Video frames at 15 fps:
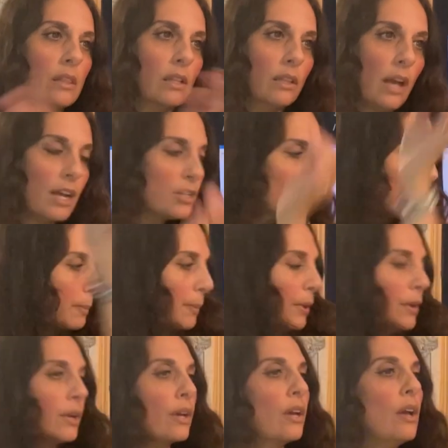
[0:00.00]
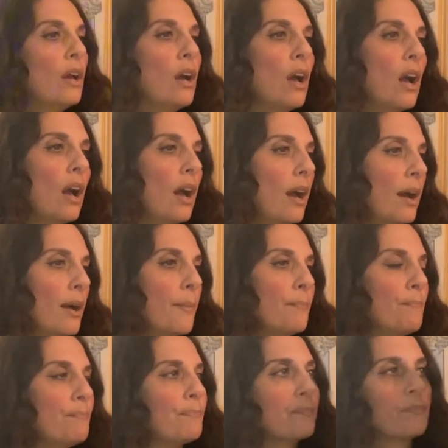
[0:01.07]
the logic book um,
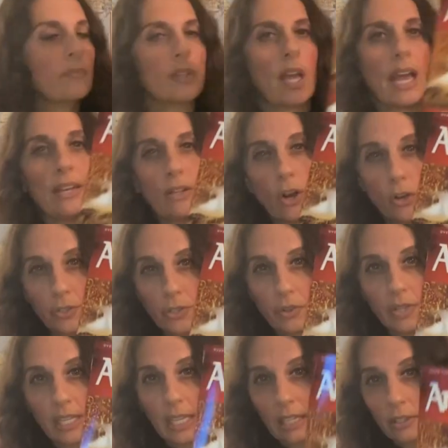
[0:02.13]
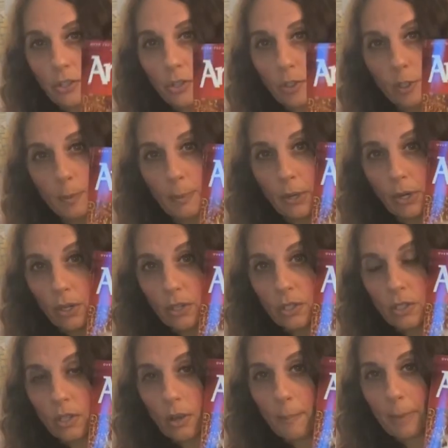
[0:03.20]
and also the answers
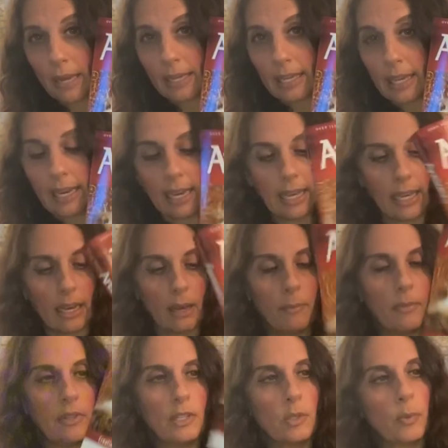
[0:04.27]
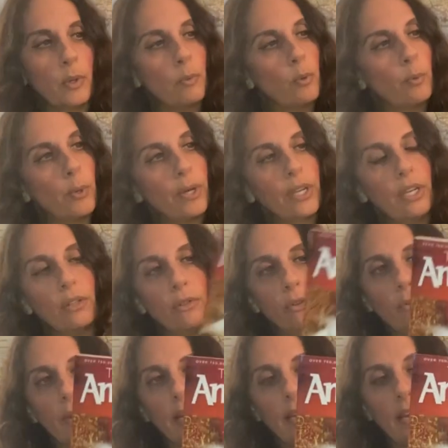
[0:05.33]
books by Ken Ham. This one we're working through
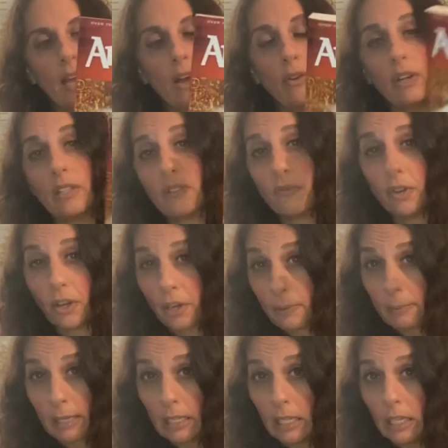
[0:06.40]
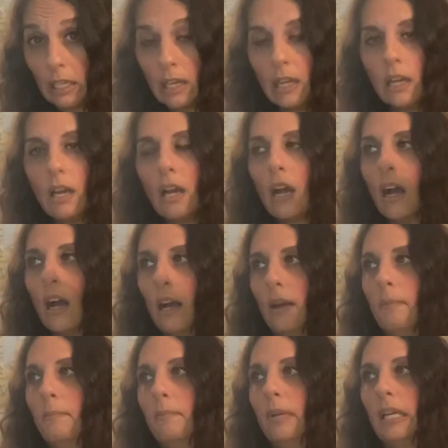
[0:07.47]
right now It's very meaty.
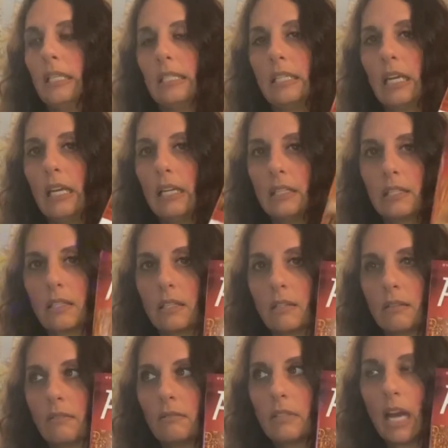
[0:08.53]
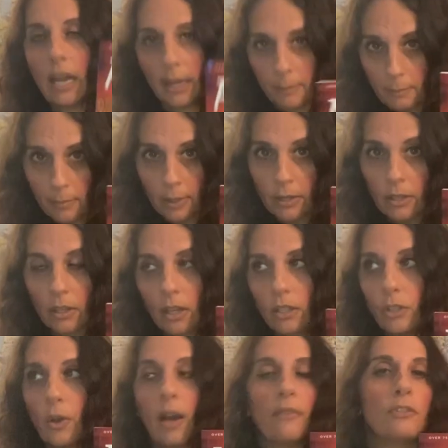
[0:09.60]
Um, it takes time.
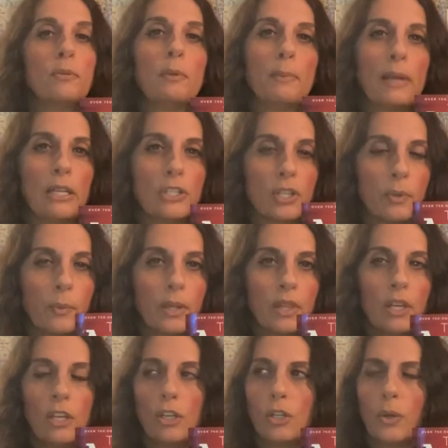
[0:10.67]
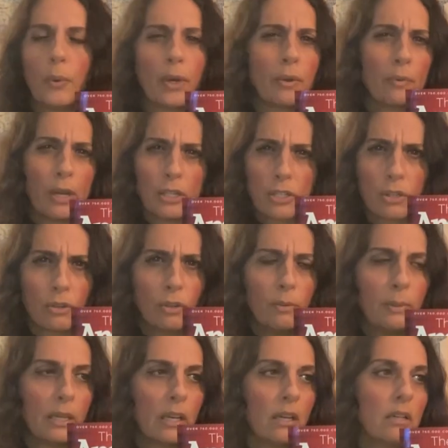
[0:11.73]
You have to be patient with it. You don't want to rush through
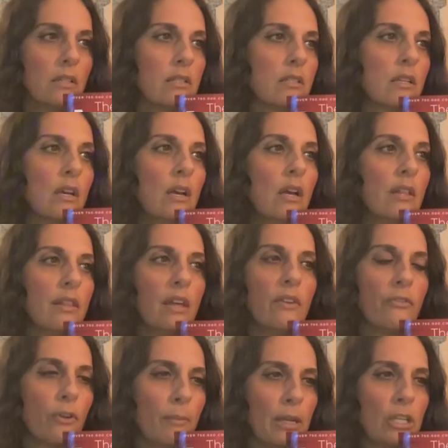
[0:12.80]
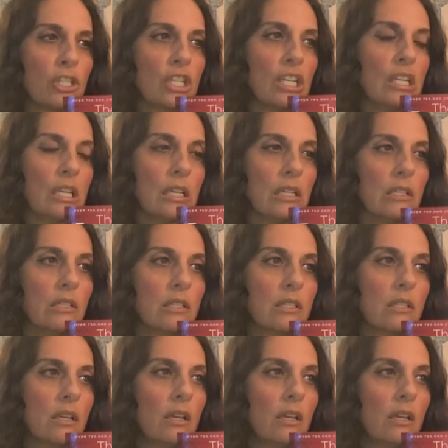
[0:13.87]
because the information is